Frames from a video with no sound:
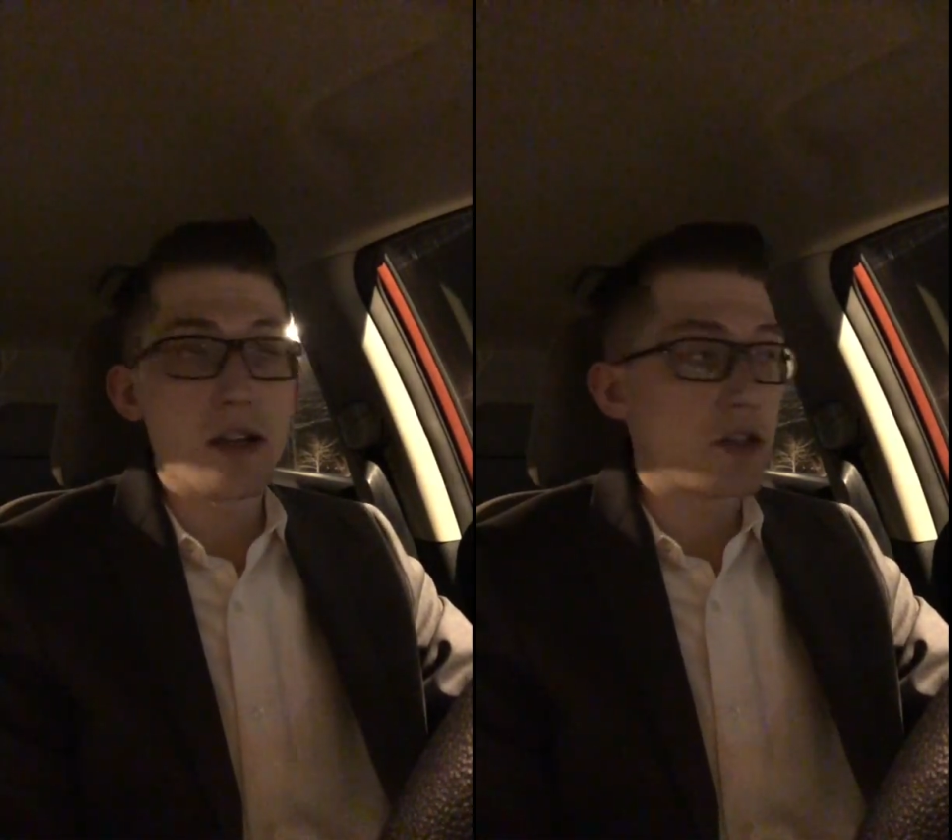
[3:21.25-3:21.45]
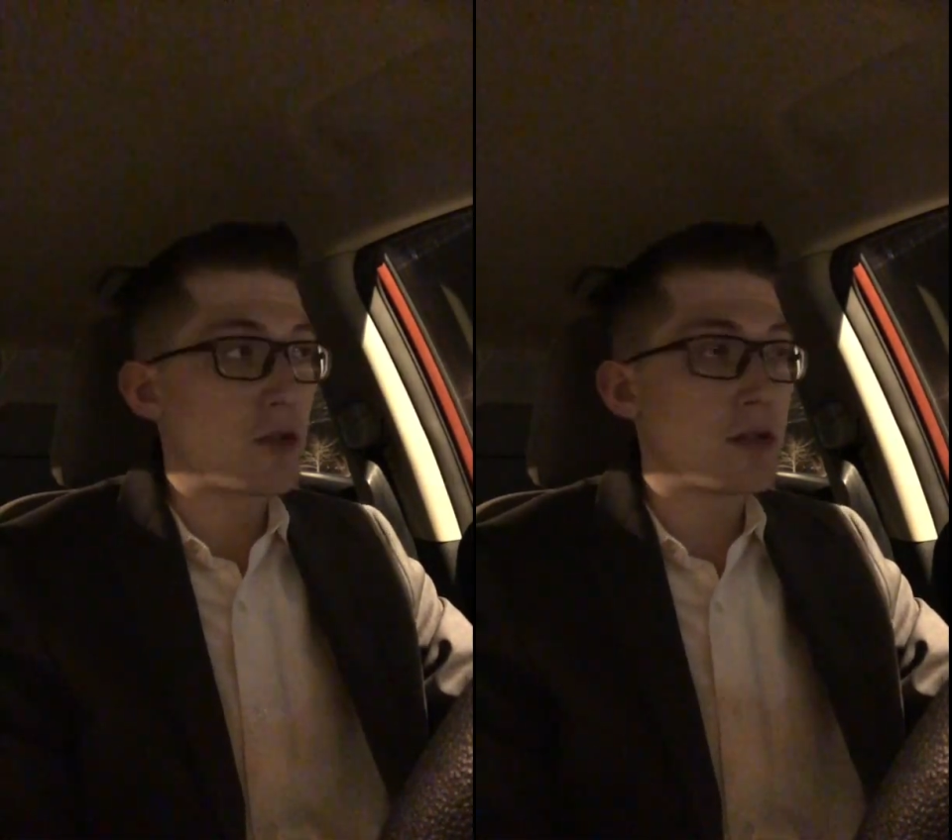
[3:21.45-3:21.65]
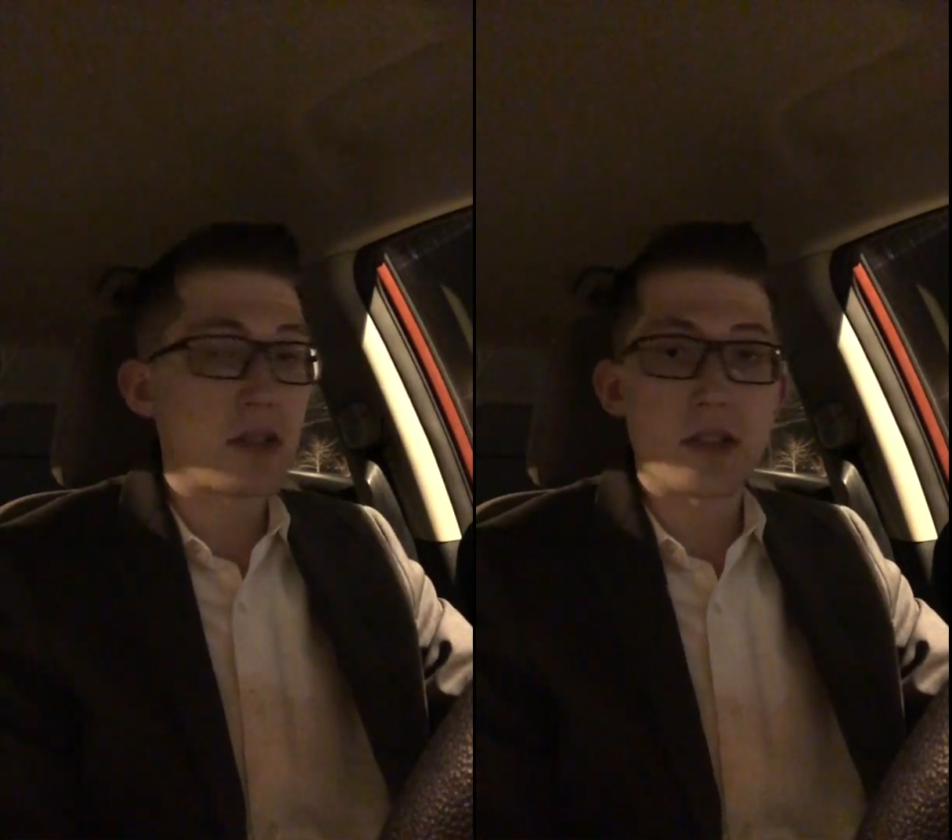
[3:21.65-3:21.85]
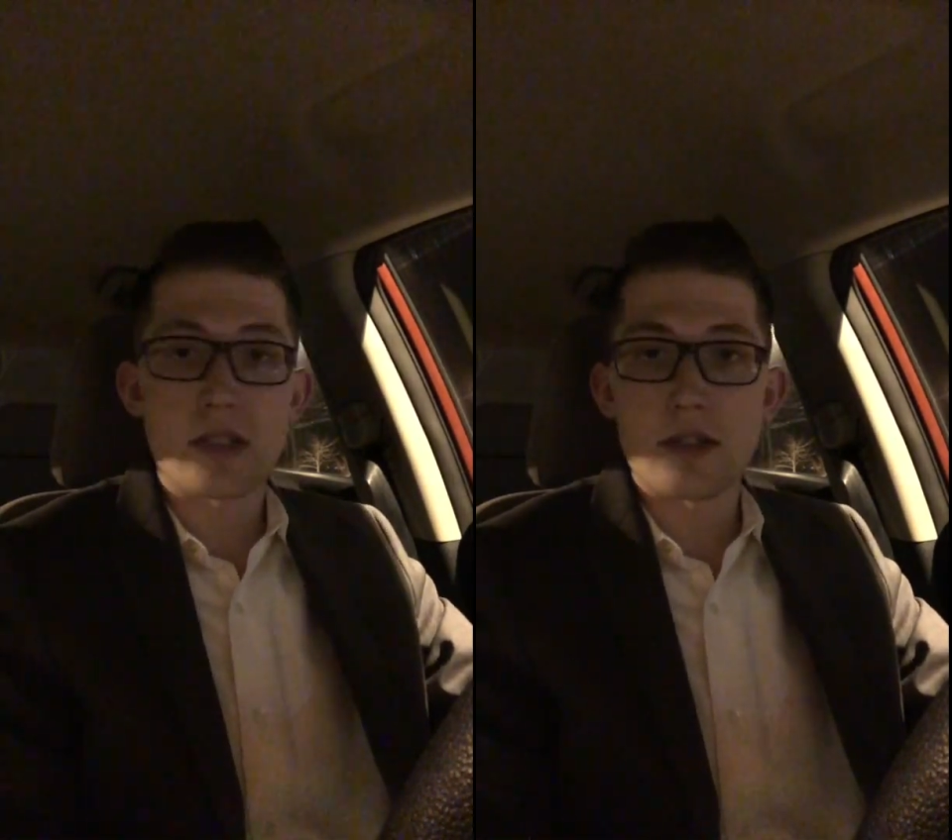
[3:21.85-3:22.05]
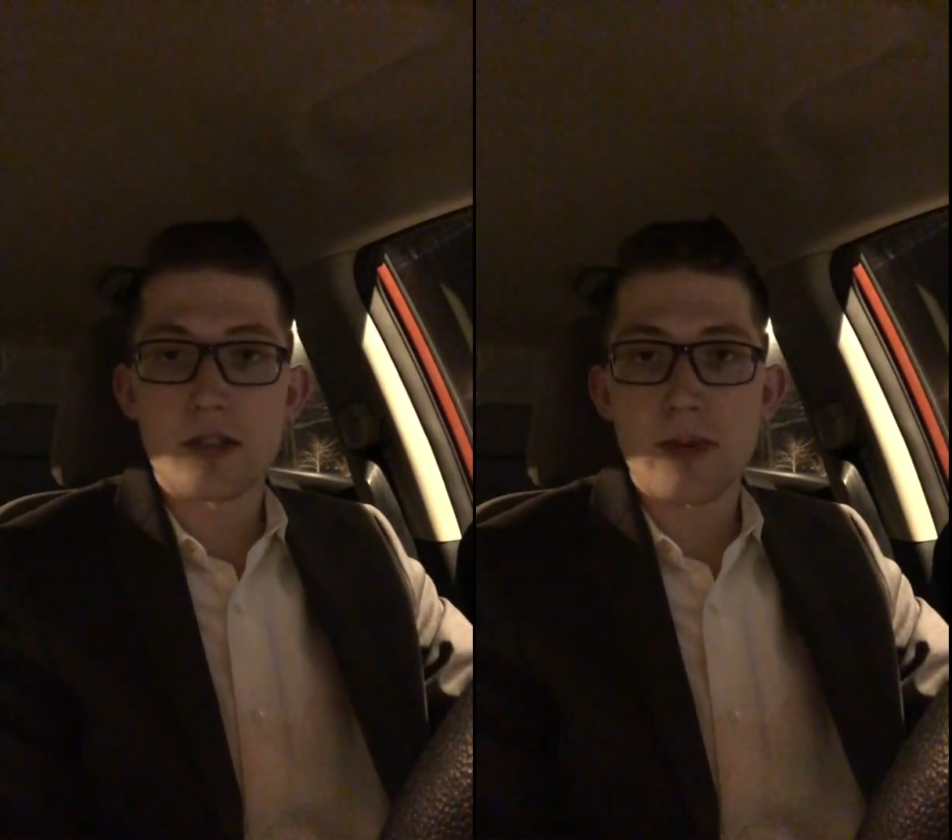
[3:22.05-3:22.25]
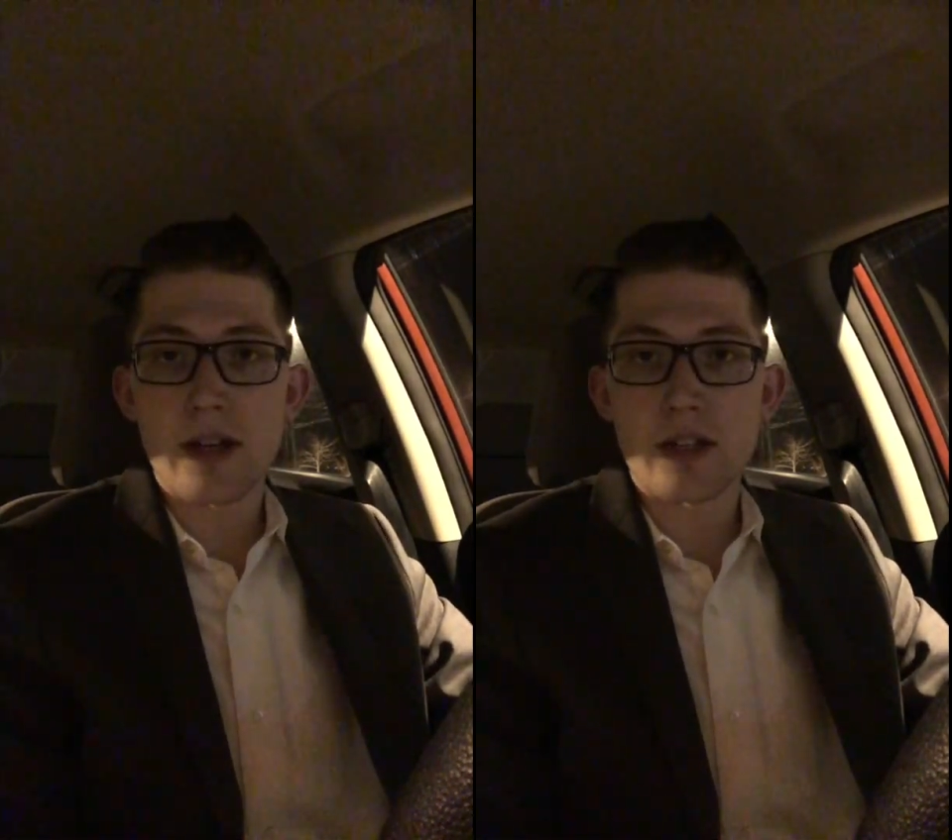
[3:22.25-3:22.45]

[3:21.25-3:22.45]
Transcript: So instead of spending